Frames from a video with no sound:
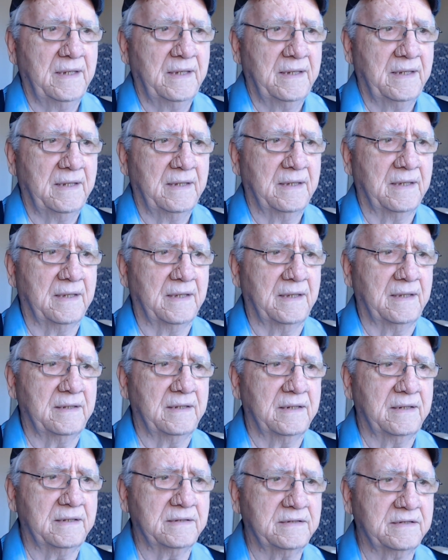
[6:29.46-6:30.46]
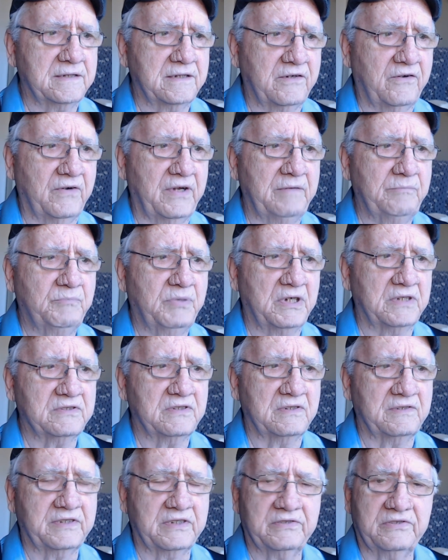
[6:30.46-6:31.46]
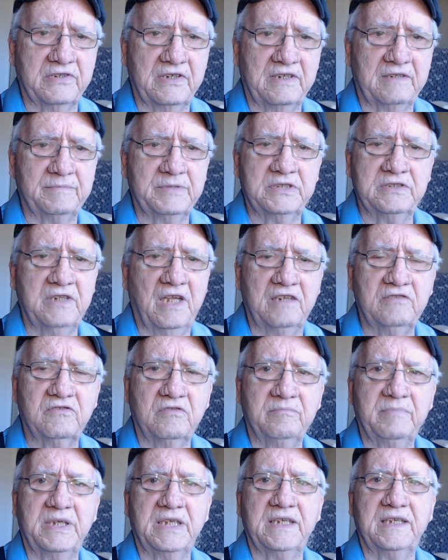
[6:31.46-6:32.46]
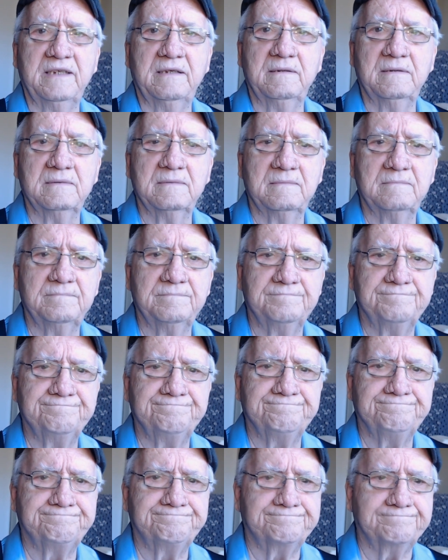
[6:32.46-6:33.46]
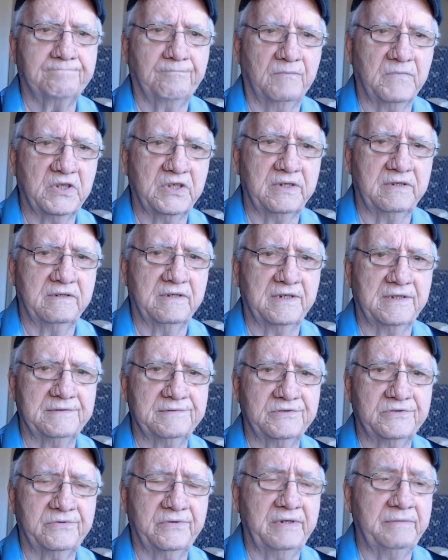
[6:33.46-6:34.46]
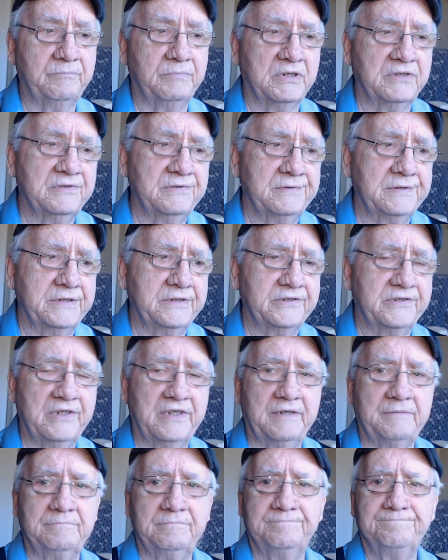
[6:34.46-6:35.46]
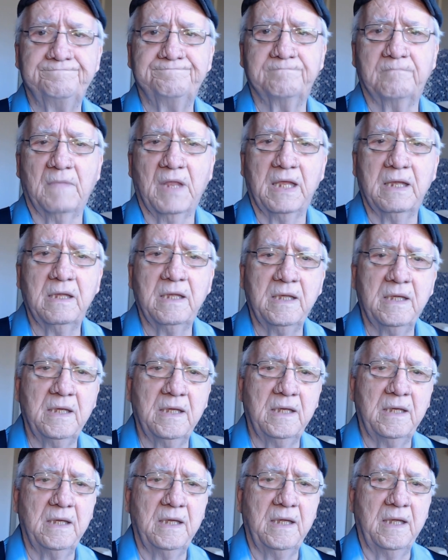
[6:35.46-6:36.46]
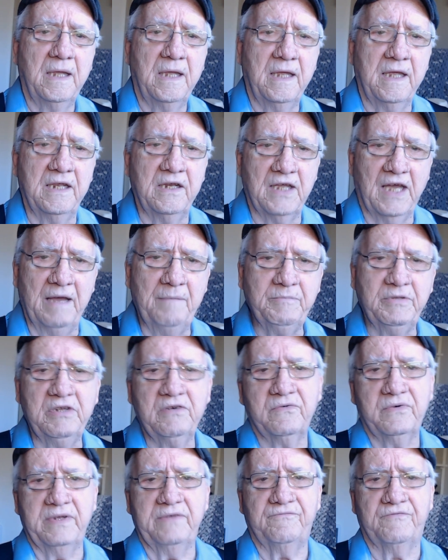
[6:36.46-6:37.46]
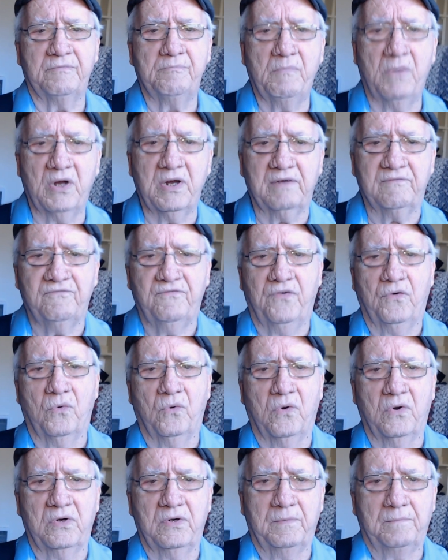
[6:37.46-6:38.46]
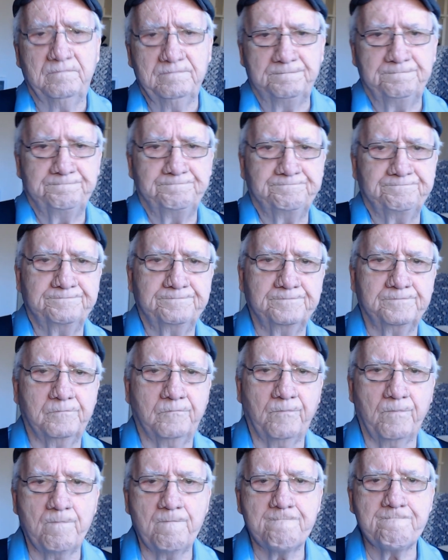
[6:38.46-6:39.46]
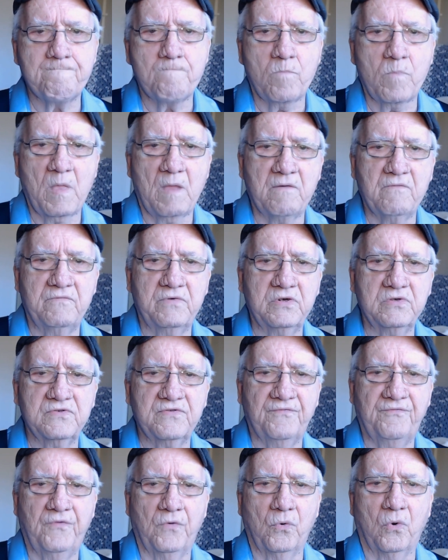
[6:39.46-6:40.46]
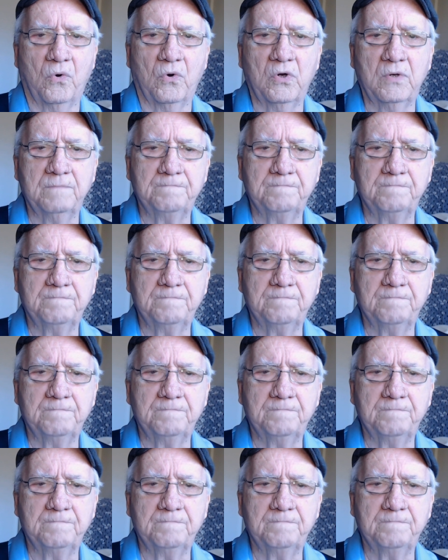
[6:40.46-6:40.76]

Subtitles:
This is a great puzzle to some. It's not to me, but it's a great puzzle to some. And I'm going to read from Mark 4, verse 4.